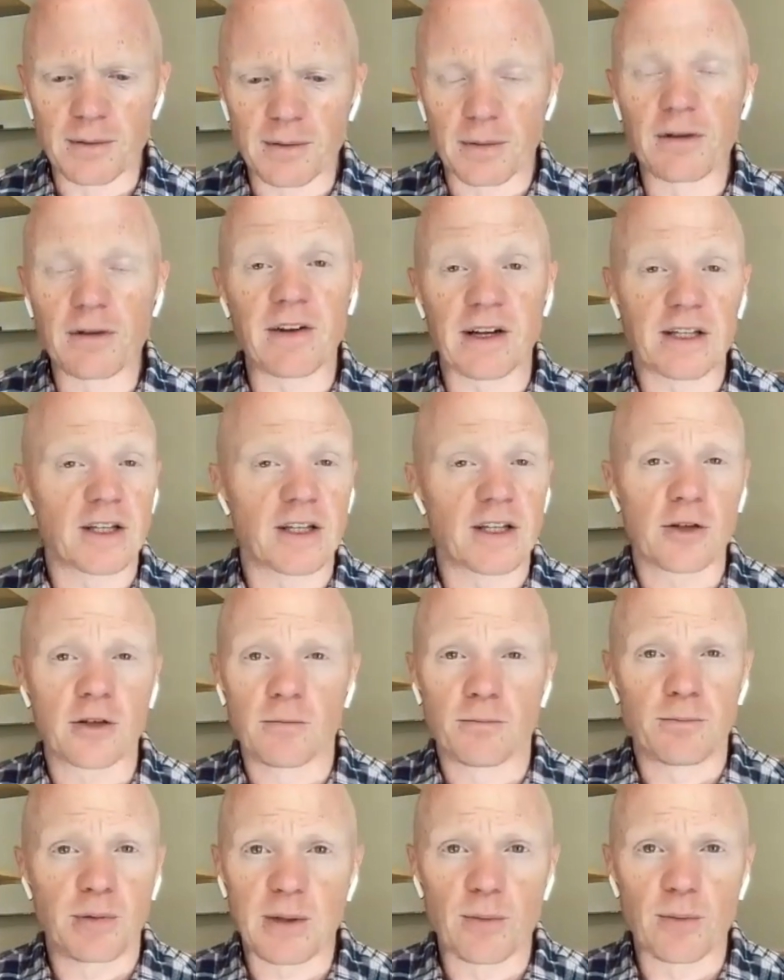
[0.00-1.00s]
but in fact, it
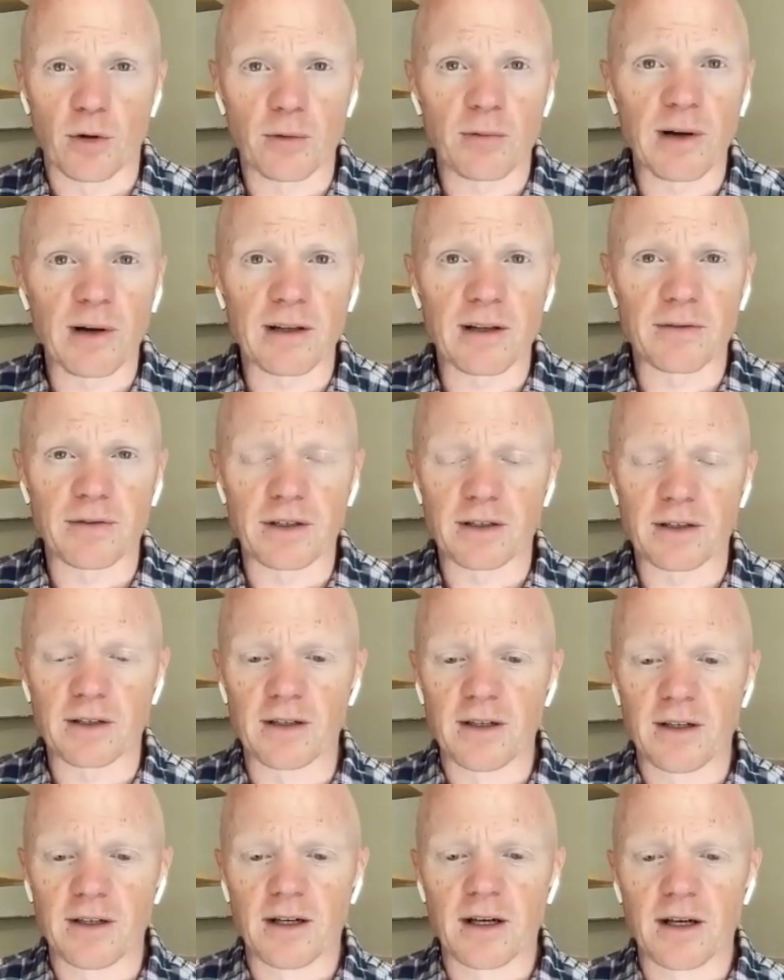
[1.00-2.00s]
couldn't be more relevant
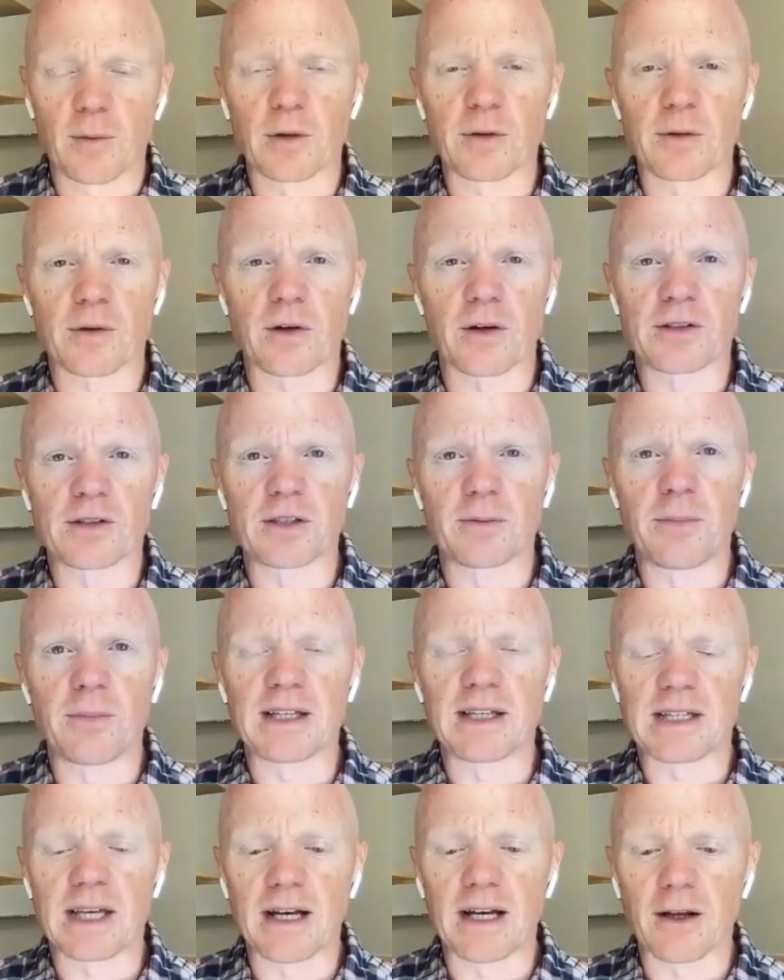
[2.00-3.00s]
with regards to
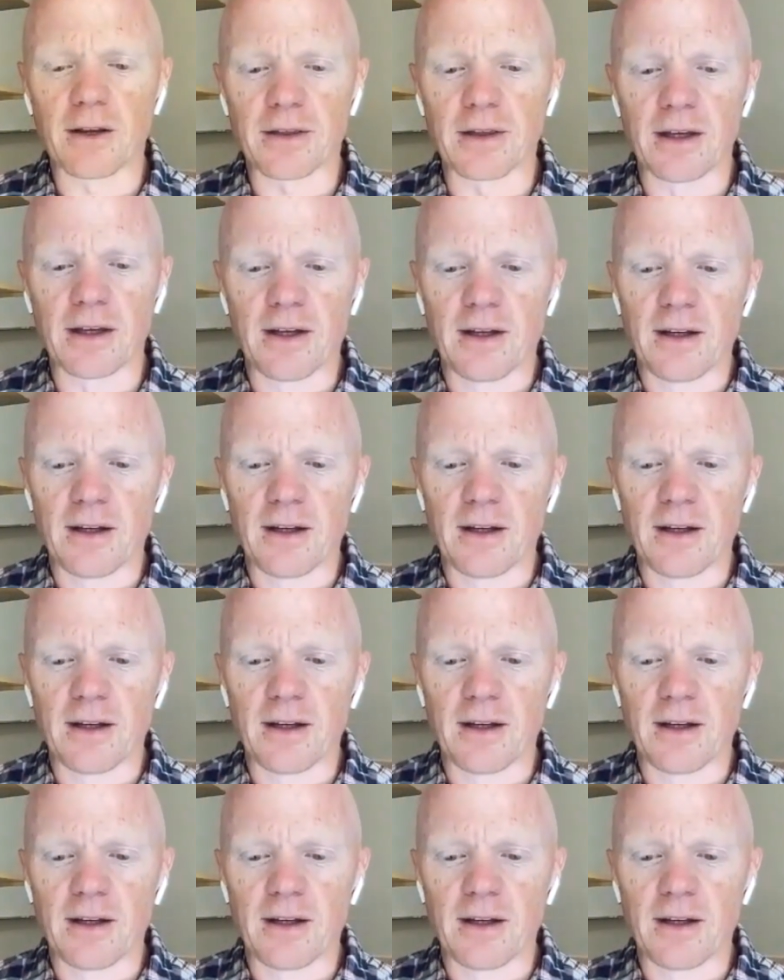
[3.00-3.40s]
men's health.